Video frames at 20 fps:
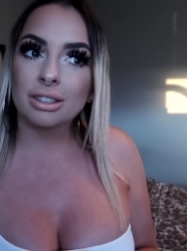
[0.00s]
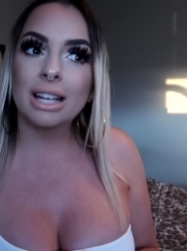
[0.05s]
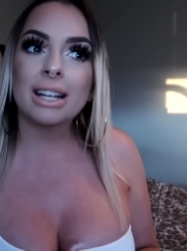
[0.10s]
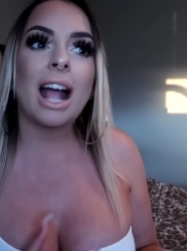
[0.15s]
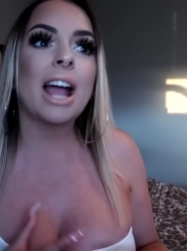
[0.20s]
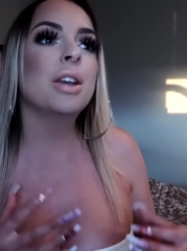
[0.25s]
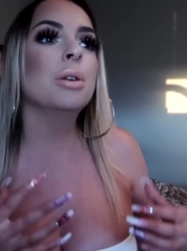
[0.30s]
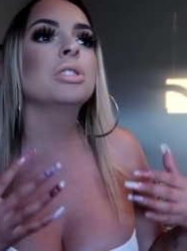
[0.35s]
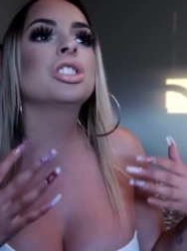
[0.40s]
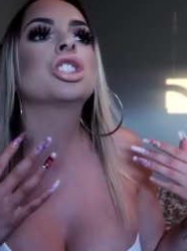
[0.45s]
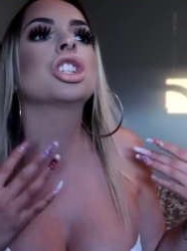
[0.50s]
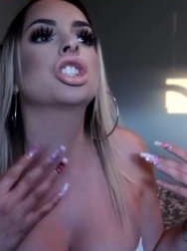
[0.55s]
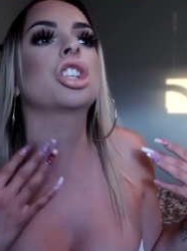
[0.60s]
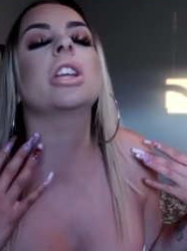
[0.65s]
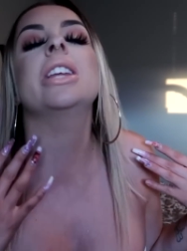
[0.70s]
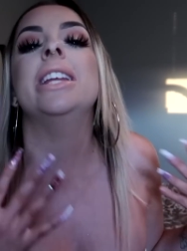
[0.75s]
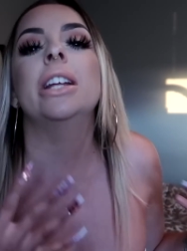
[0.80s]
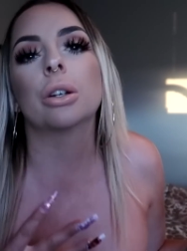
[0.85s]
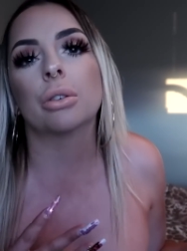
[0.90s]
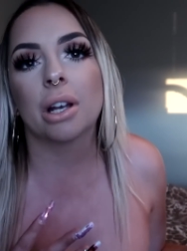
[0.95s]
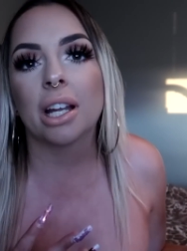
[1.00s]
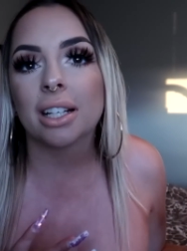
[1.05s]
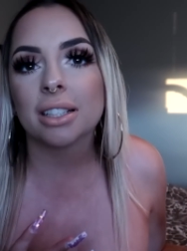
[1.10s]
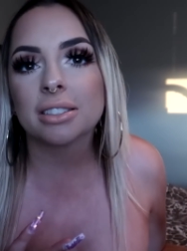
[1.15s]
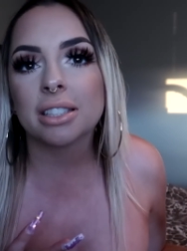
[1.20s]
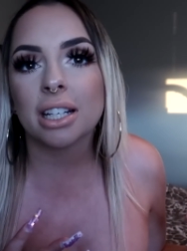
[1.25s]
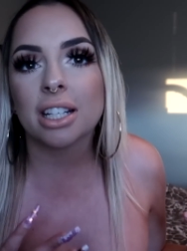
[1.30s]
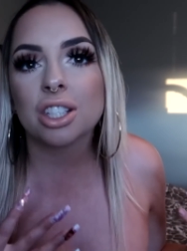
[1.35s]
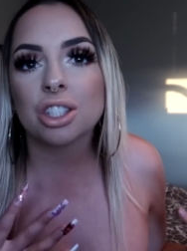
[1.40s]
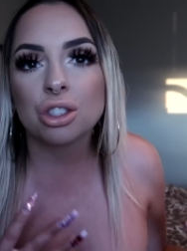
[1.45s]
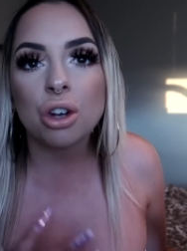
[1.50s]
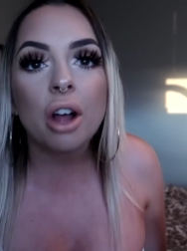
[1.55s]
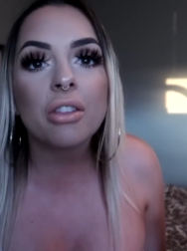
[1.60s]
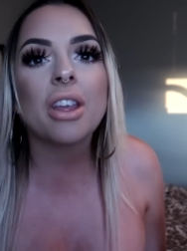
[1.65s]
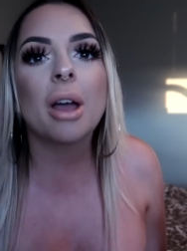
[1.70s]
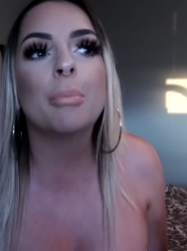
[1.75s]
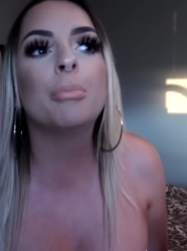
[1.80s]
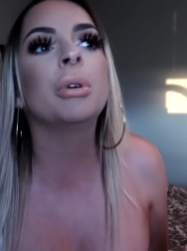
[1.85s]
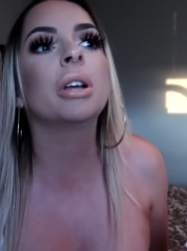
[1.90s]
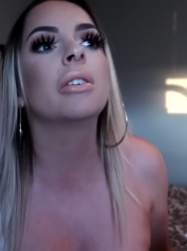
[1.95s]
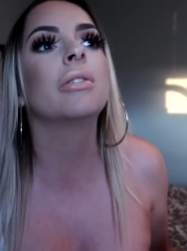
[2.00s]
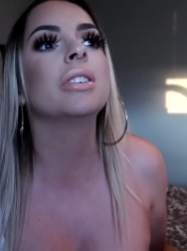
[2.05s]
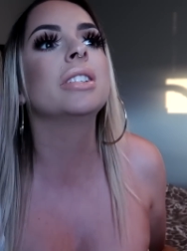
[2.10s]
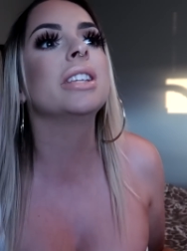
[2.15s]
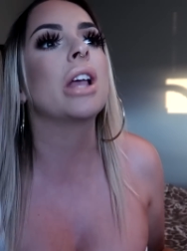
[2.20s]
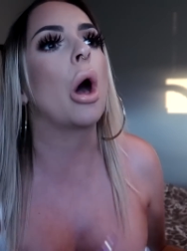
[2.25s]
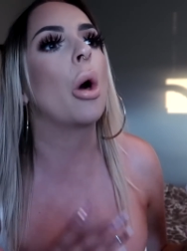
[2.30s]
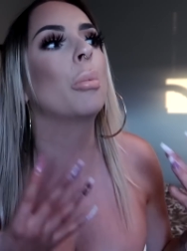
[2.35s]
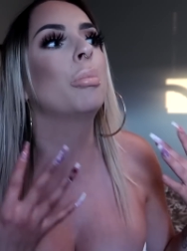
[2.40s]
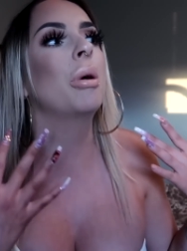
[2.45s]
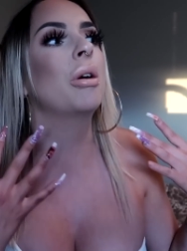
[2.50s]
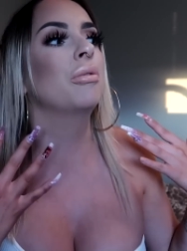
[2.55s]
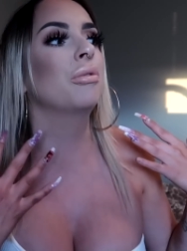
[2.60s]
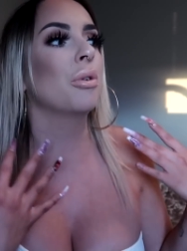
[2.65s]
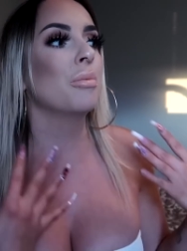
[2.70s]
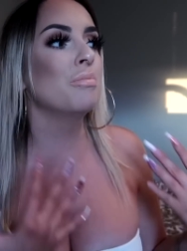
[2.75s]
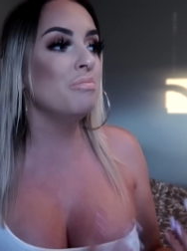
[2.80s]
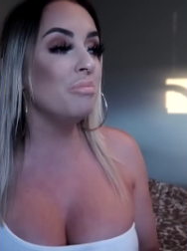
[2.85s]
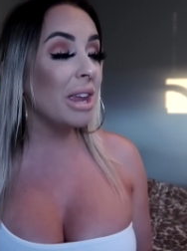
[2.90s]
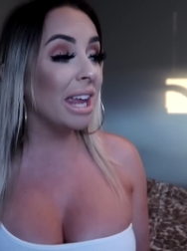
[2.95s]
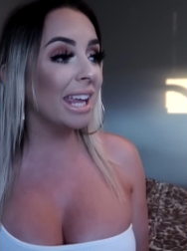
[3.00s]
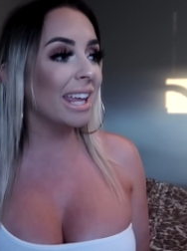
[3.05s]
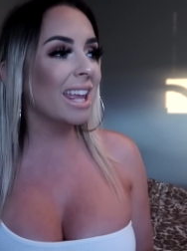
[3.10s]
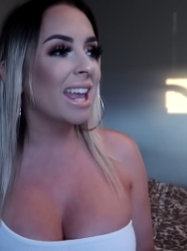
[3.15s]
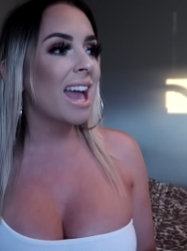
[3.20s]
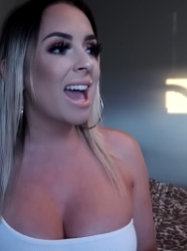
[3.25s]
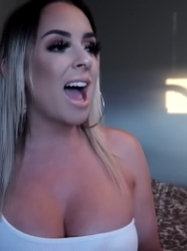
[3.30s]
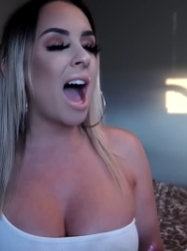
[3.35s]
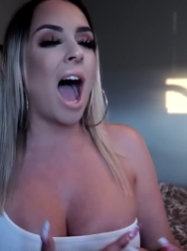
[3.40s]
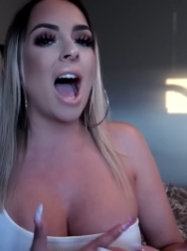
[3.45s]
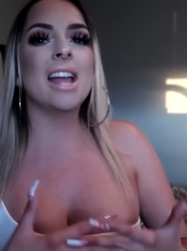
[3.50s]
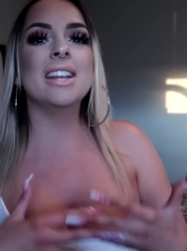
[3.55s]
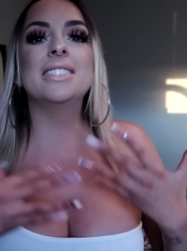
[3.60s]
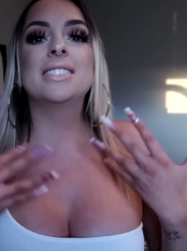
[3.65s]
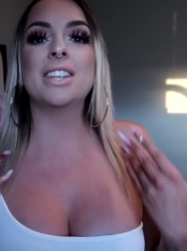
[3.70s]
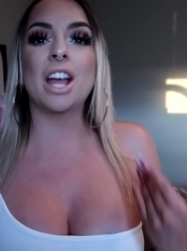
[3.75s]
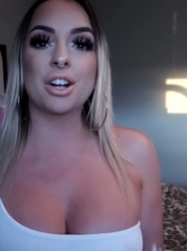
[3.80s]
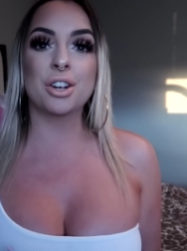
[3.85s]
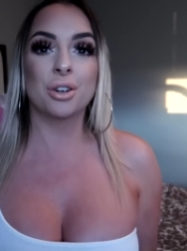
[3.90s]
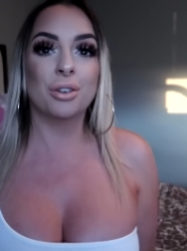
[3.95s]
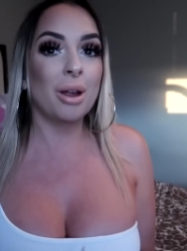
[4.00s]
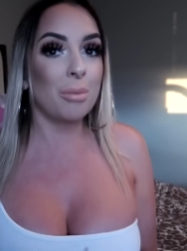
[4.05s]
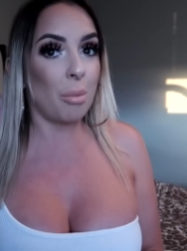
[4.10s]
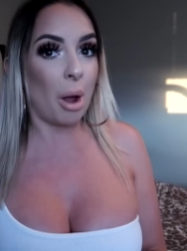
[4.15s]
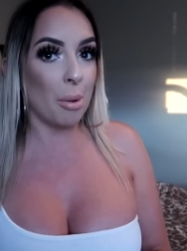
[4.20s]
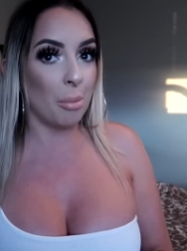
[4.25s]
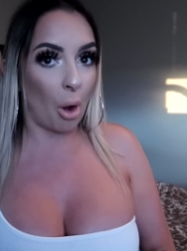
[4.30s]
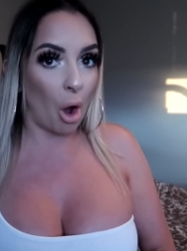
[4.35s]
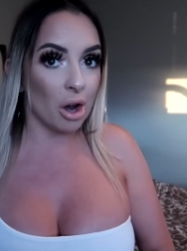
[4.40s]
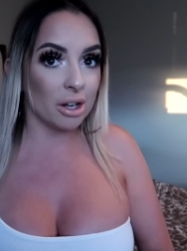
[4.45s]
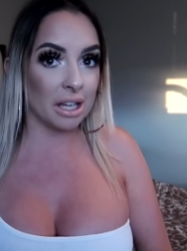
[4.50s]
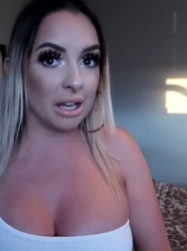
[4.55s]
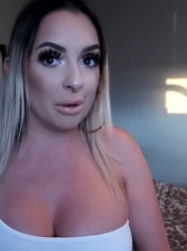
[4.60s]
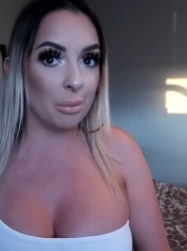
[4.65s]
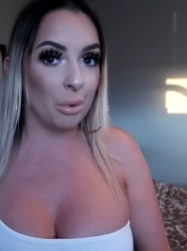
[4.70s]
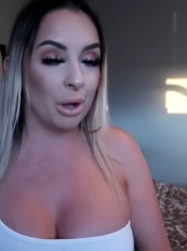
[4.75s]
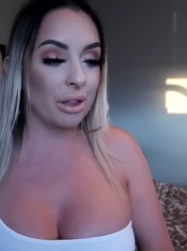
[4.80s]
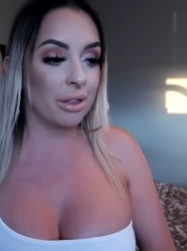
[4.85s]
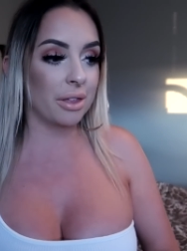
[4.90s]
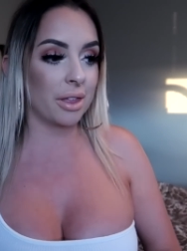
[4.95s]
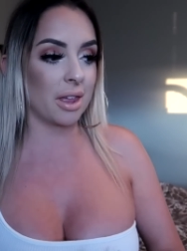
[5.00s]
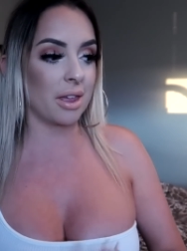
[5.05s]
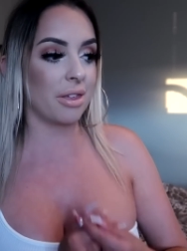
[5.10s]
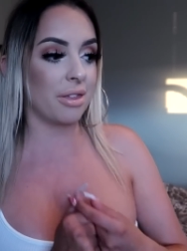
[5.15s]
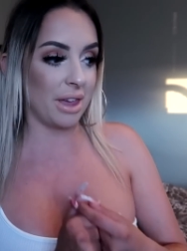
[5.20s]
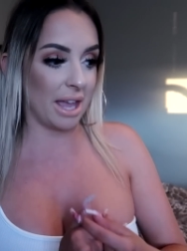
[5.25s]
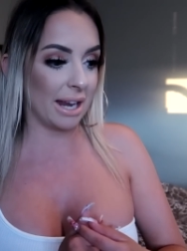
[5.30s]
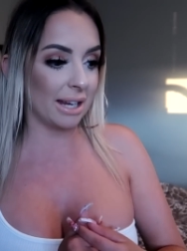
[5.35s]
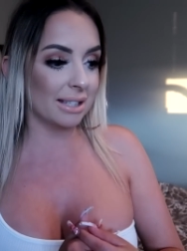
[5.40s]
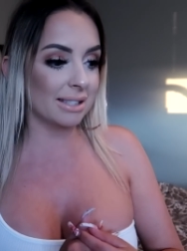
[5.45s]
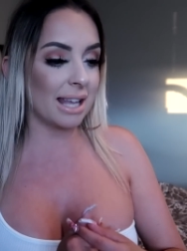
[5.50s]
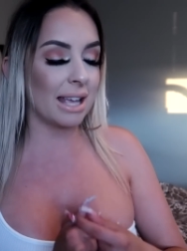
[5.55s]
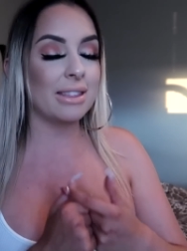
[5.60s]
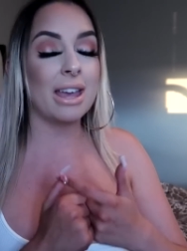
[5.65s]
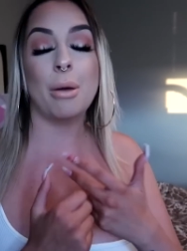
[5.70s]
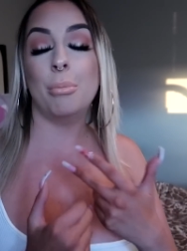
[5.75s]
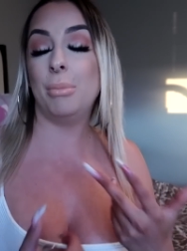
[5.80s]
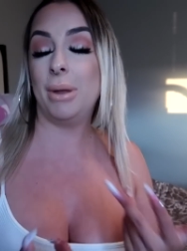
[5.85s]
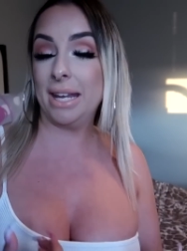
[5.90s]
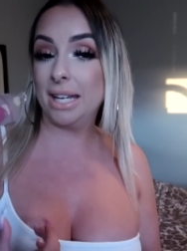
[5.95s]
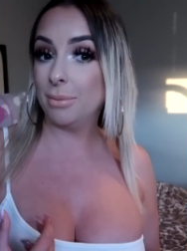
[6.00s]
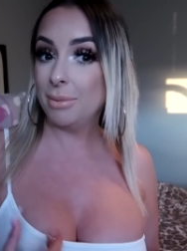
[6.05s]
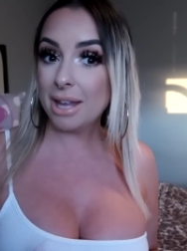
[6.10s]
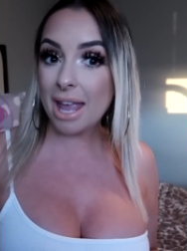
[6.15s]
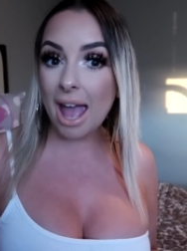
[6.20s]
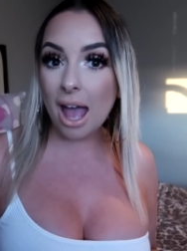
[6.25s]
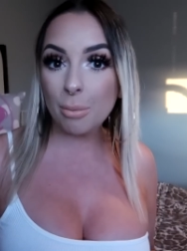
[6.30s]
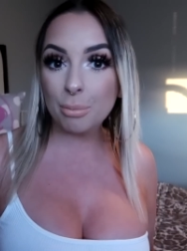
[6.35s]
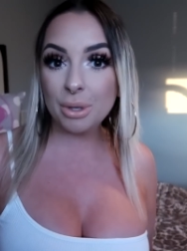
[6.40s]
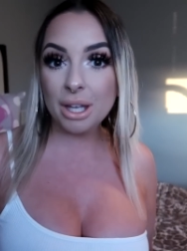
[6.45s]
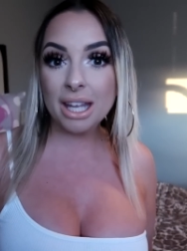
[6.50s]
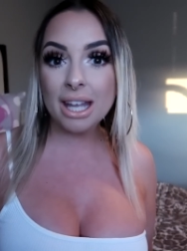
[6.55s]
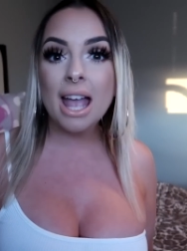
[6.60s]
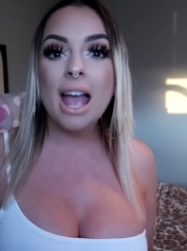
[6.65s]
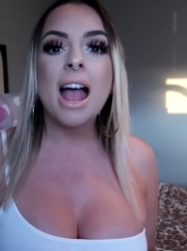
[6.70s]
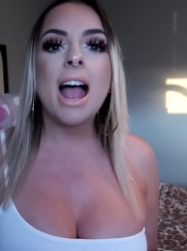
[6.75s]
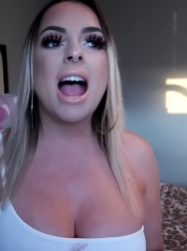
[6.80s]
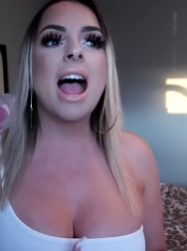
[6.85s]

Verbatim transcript: Like, I know it's just earrings, like it's not that big of a deal. But for me, I decorate my body with things that make me happy.